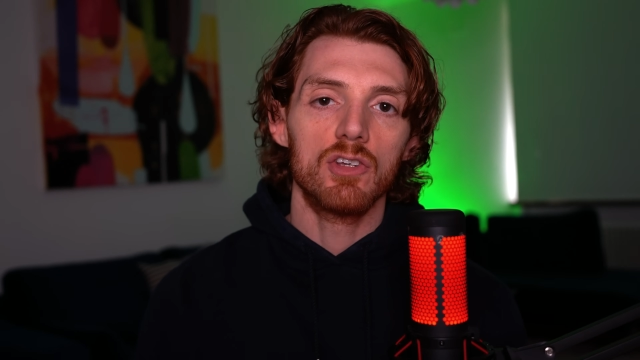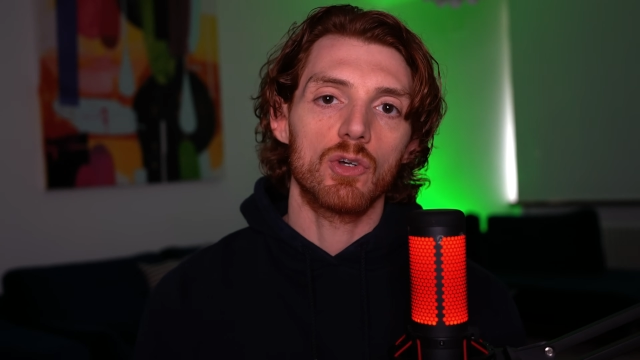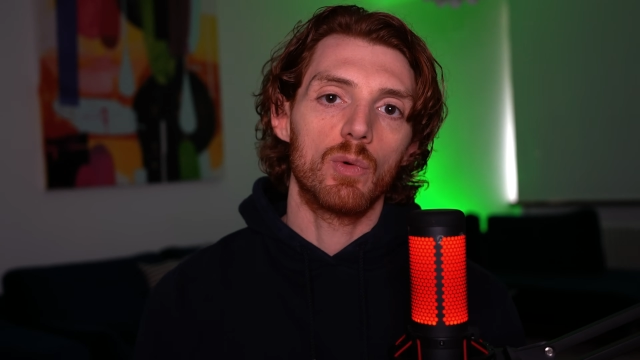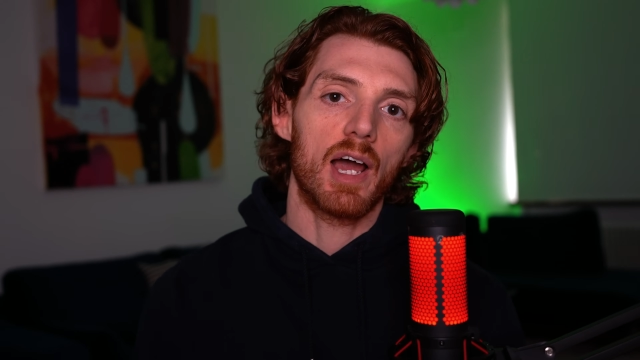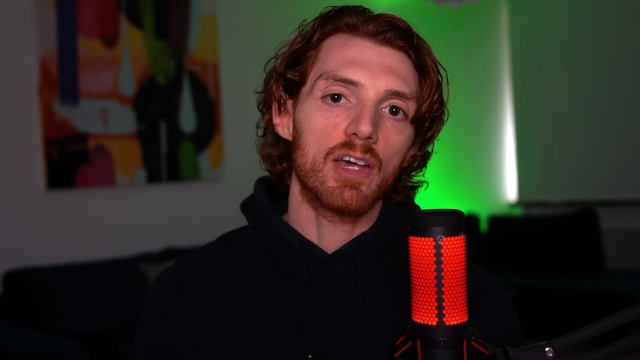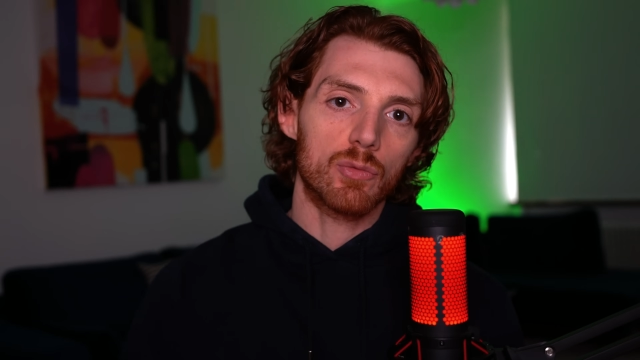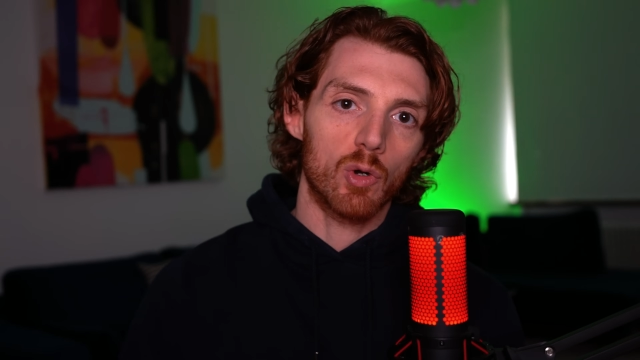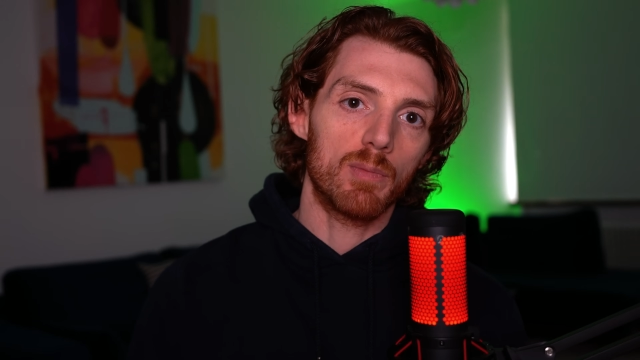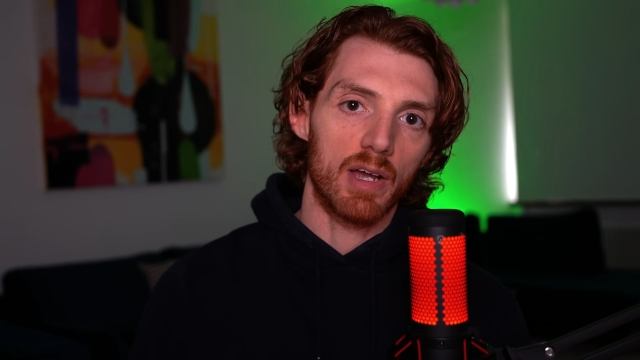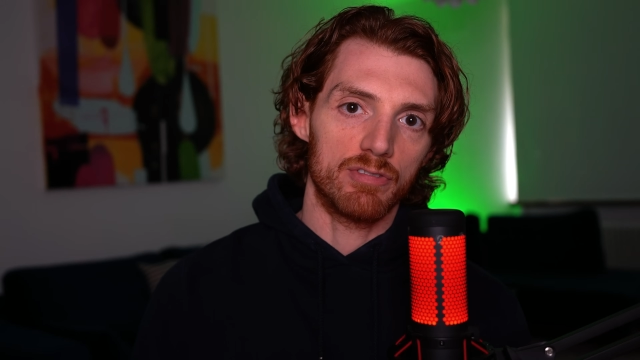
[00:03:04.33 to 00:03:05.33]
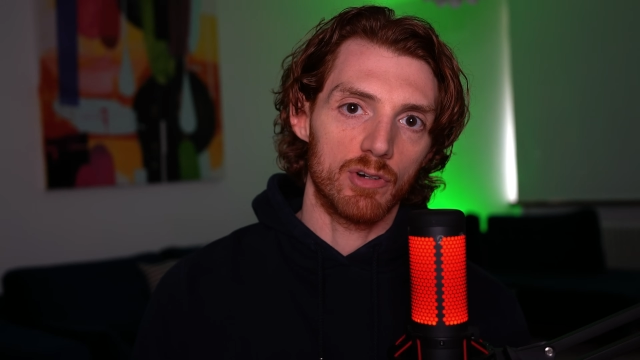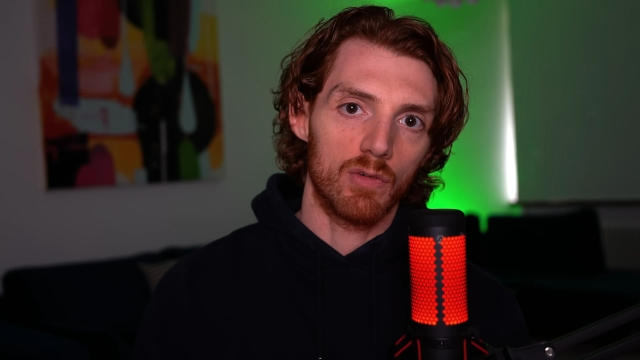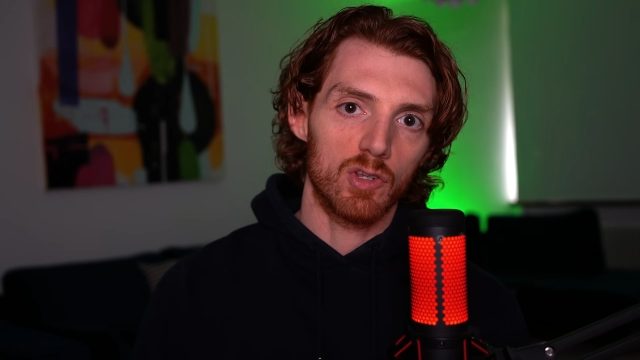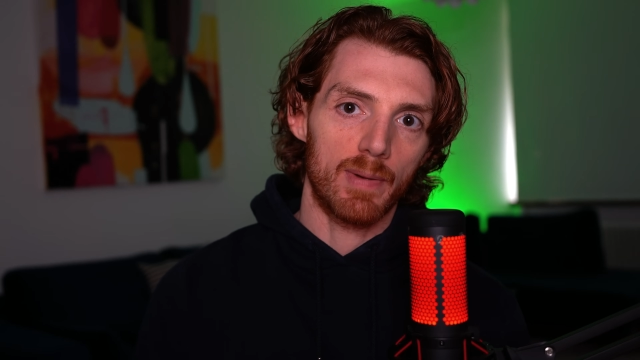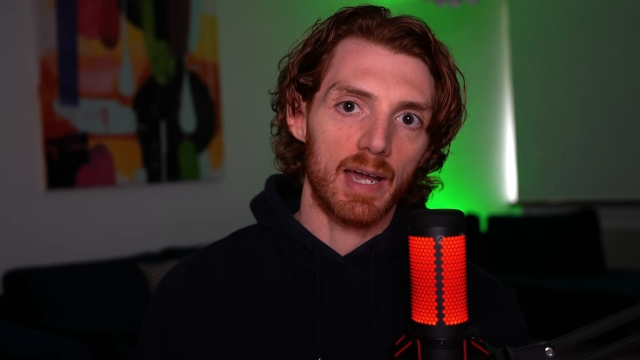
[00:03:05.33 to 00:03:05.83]
So when I throw my
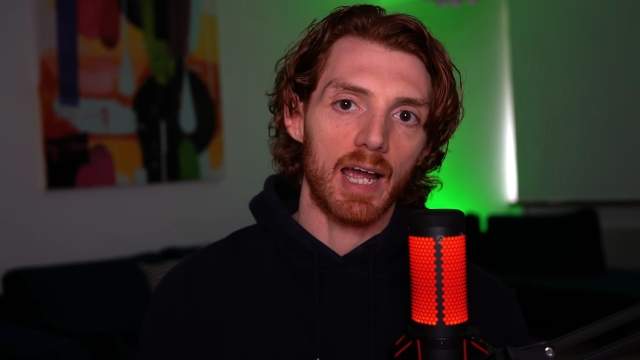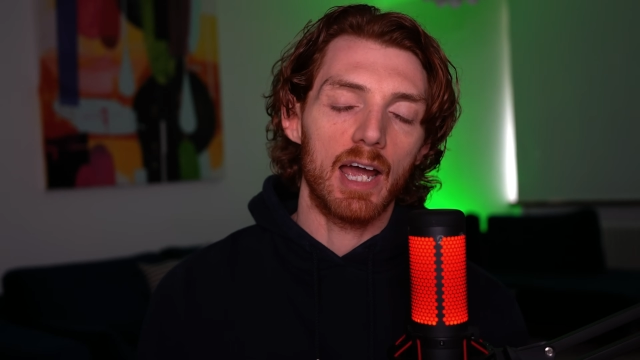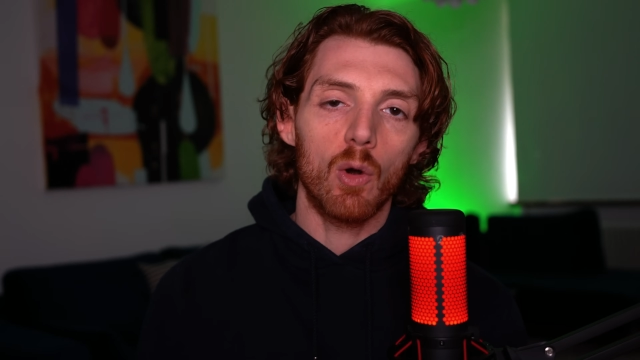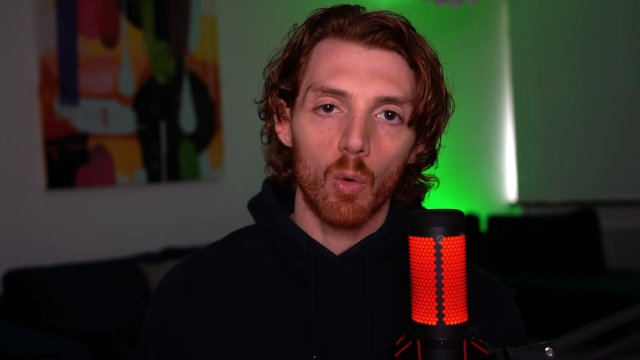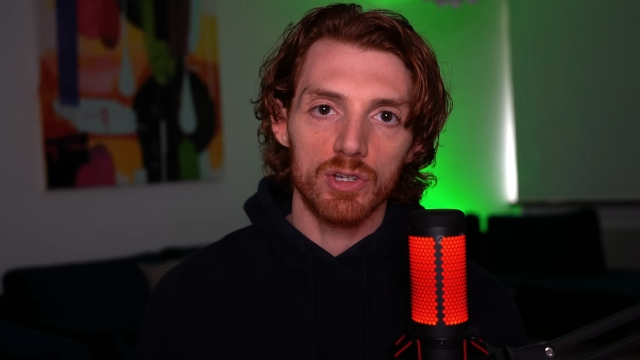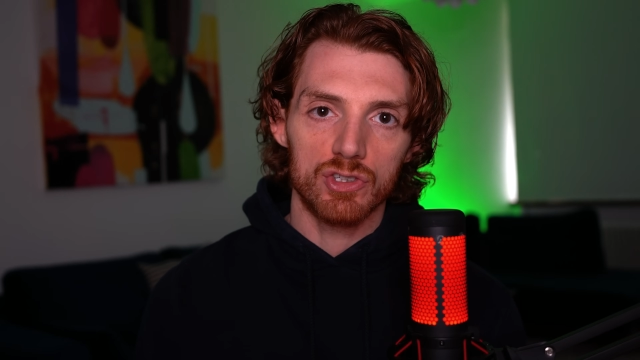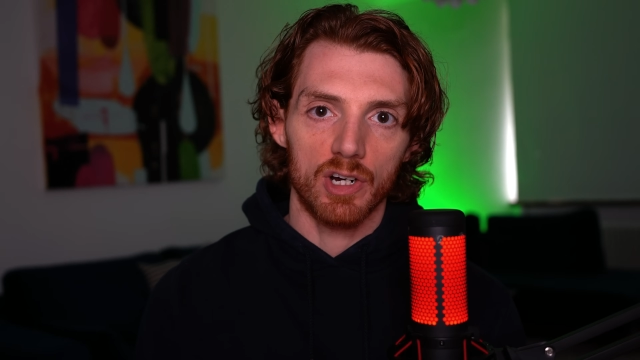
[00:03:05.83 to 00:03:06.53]
foot over the back, I always